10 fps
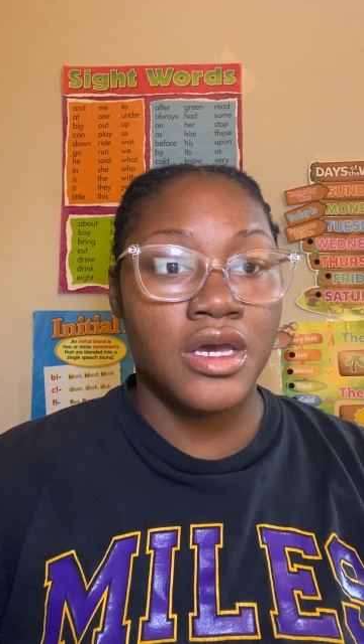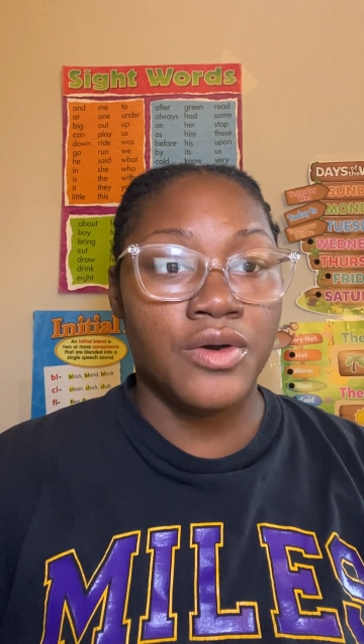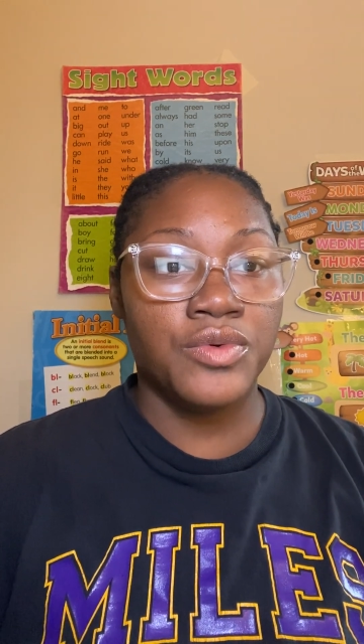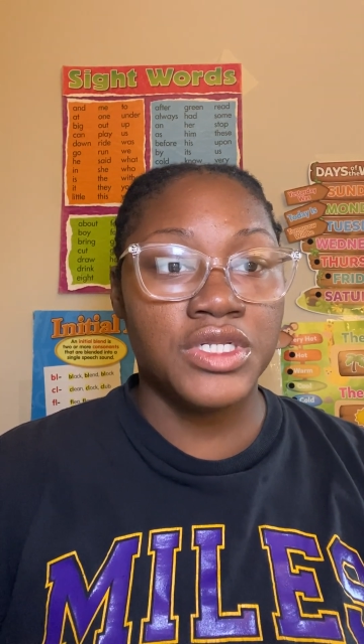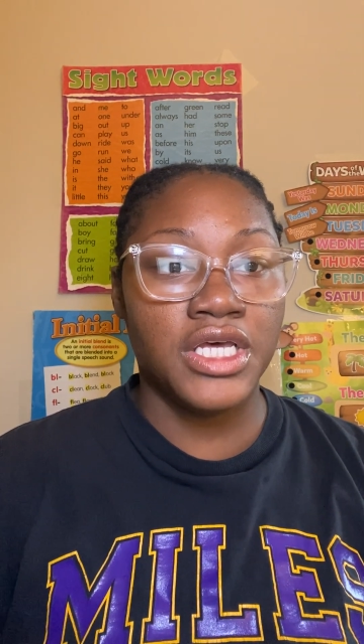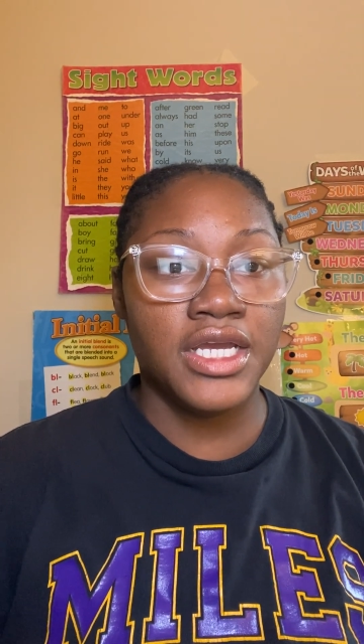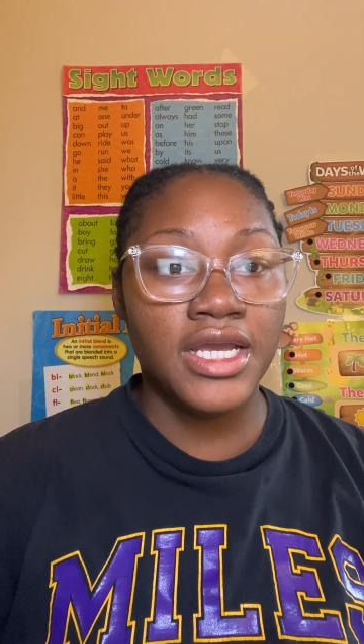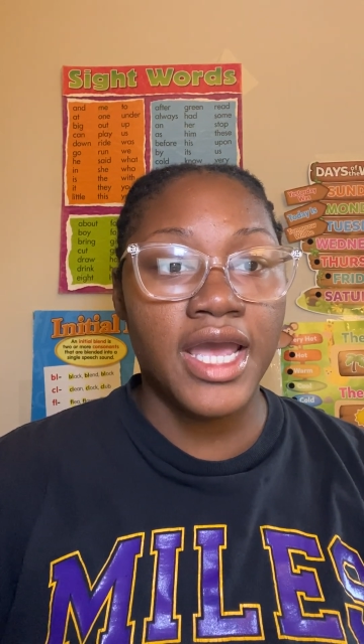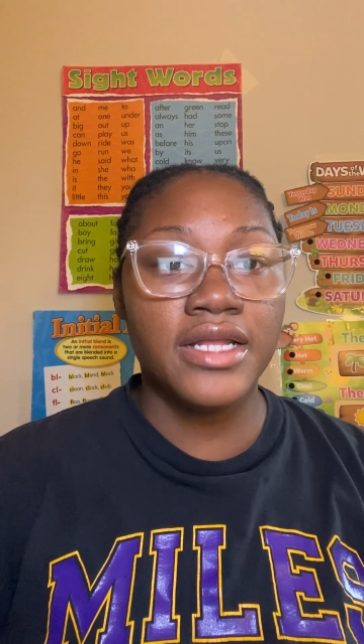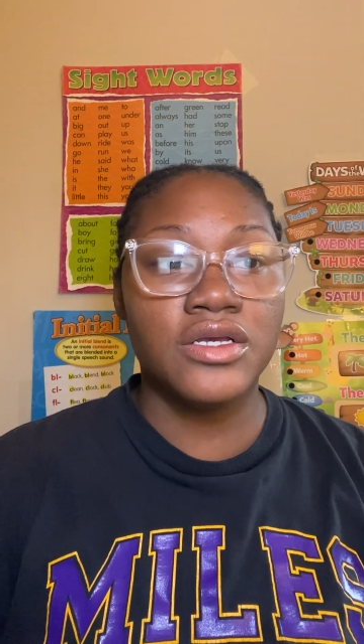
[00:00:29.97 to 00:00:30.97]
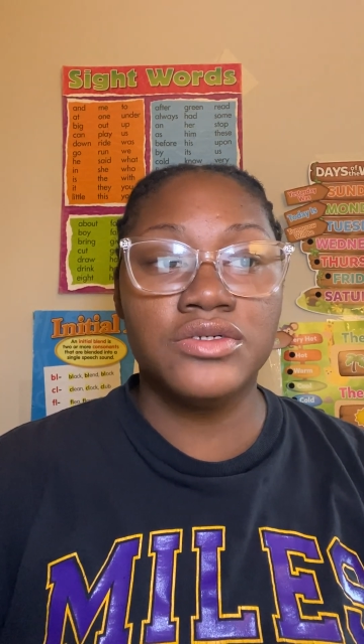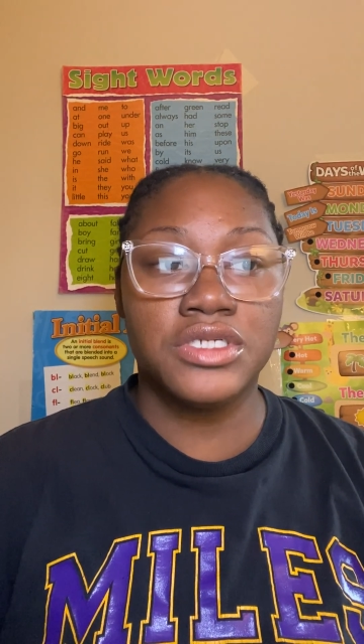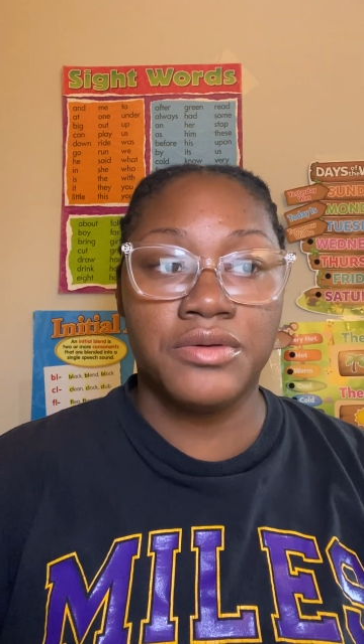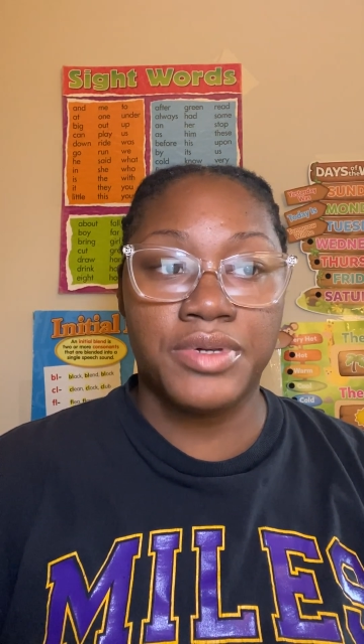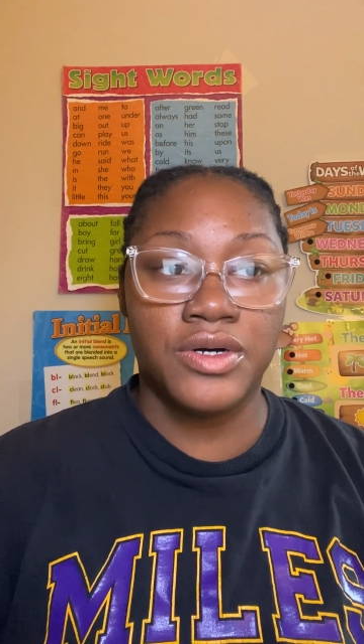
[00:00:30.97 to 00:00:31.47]
When looking at those
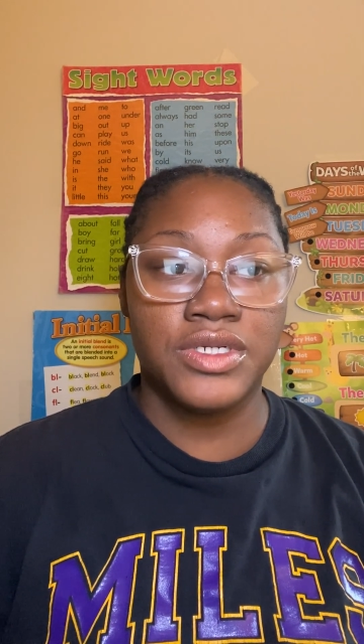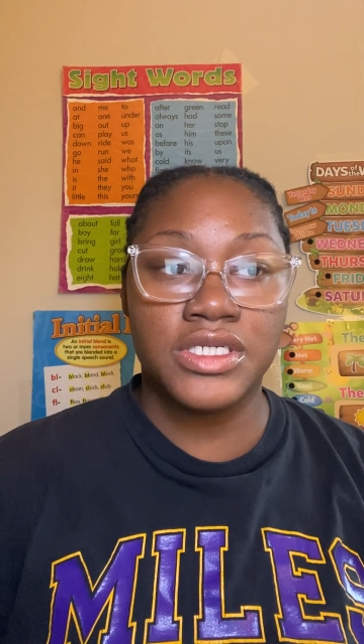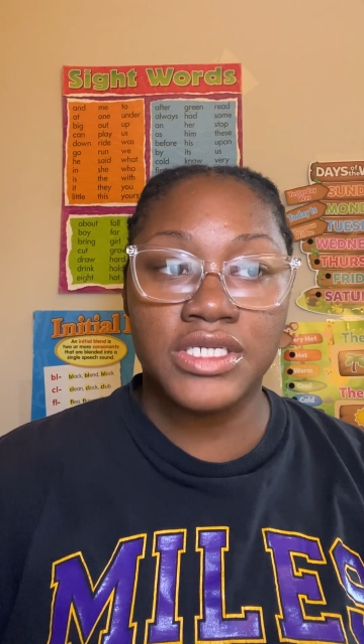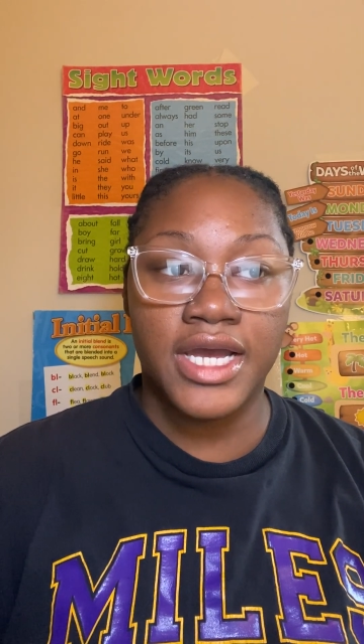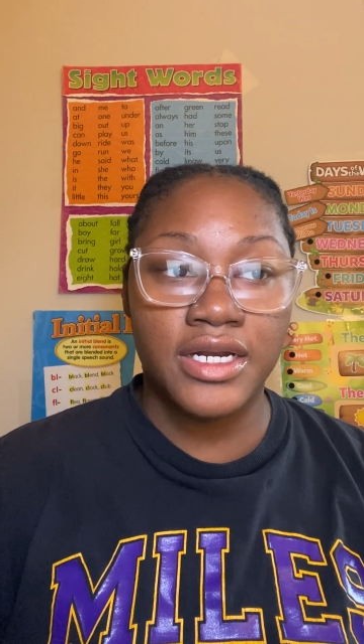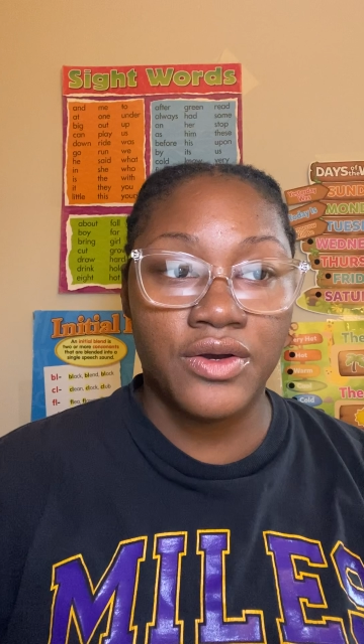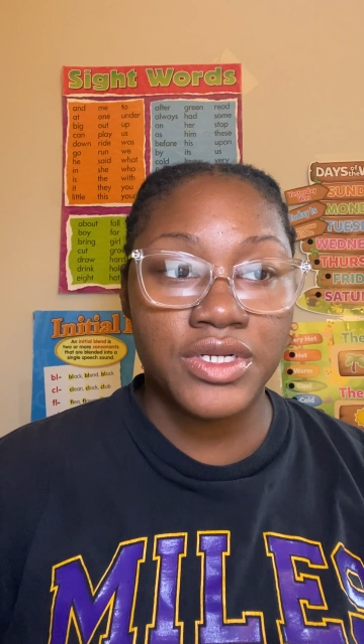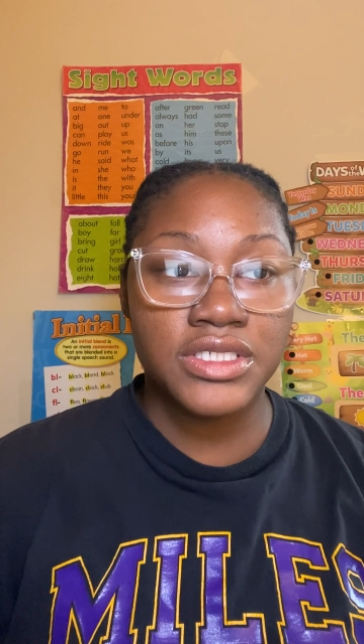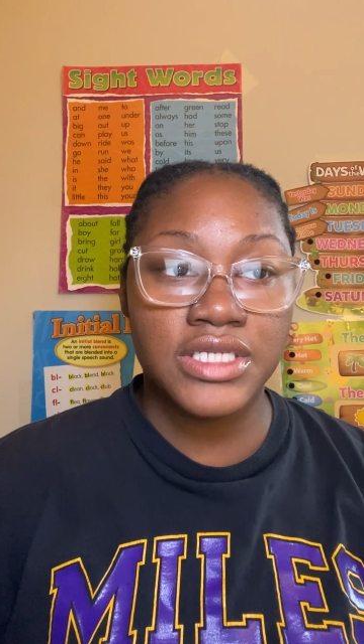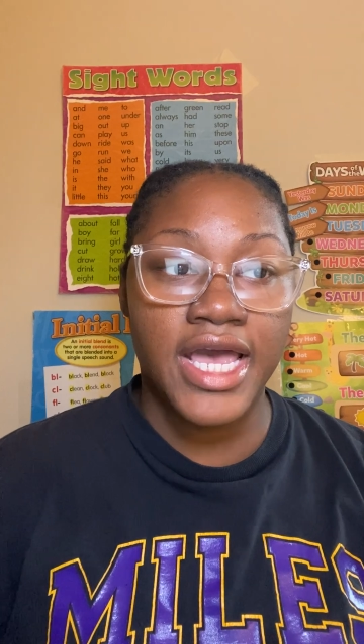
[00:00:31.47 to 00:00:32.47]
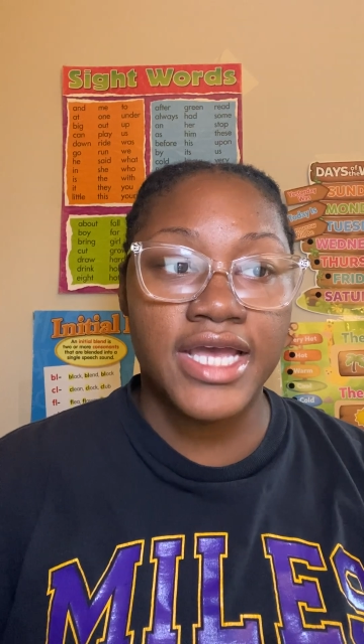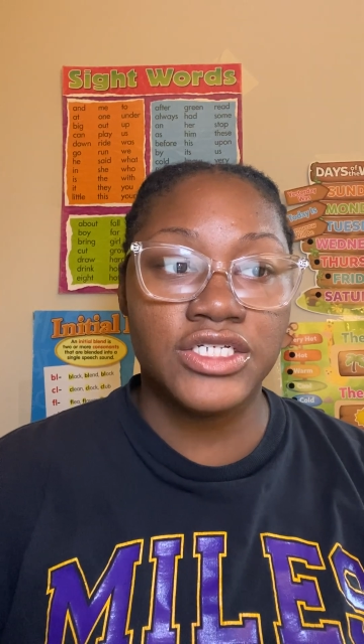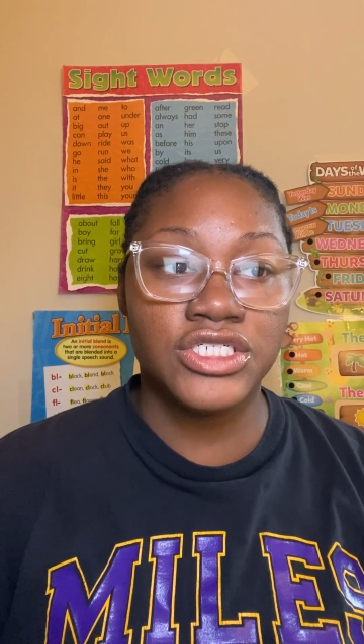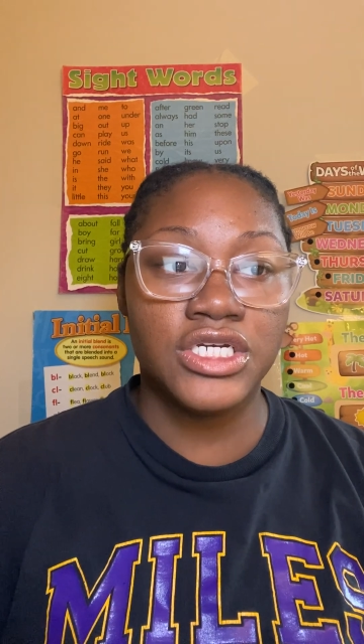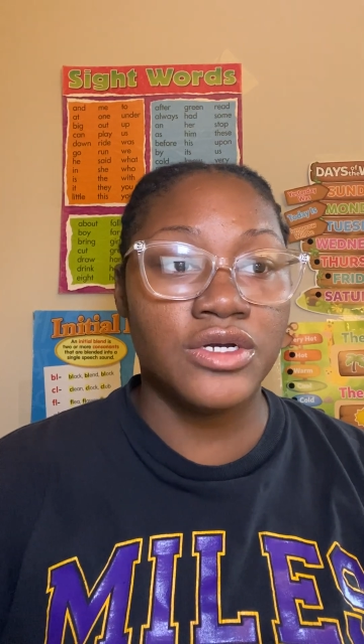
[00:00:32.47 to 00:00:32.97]
components, I noticed that
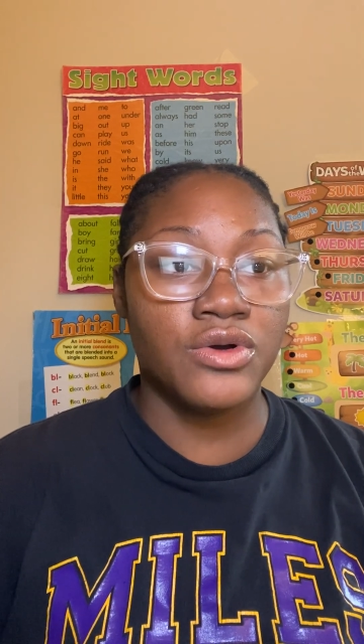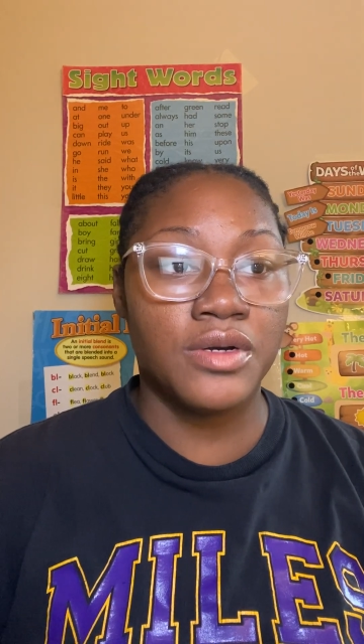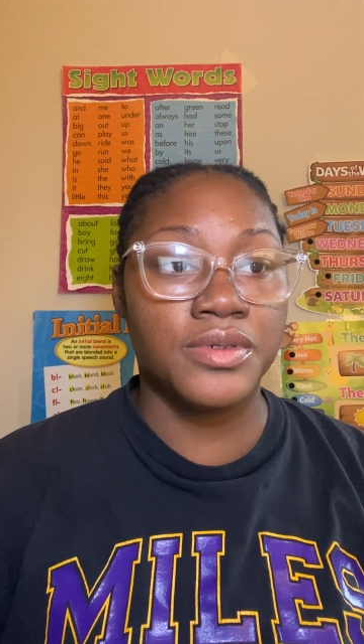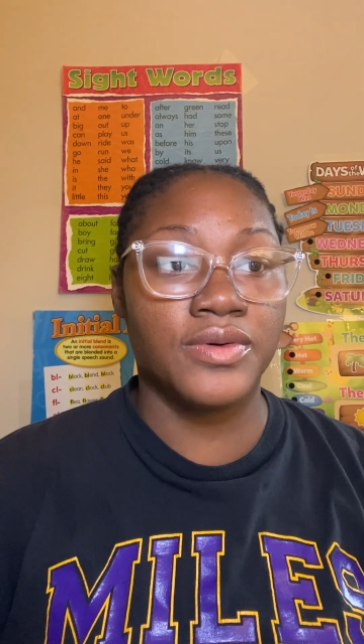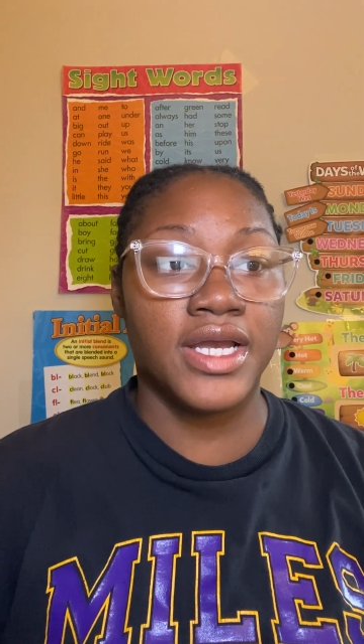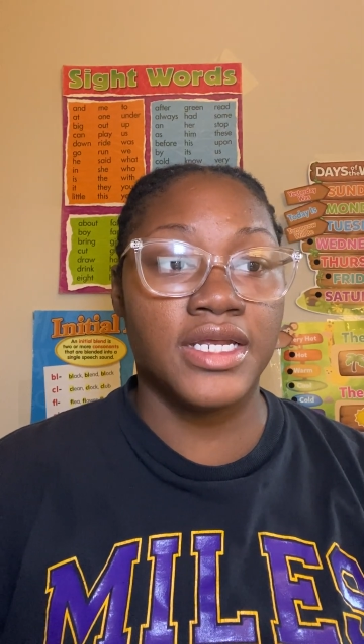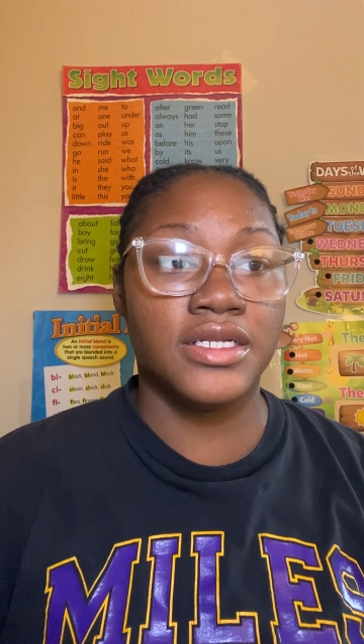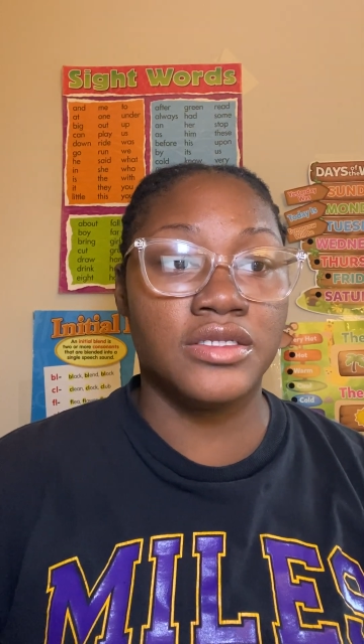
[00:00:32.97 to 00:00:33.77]
she incorporated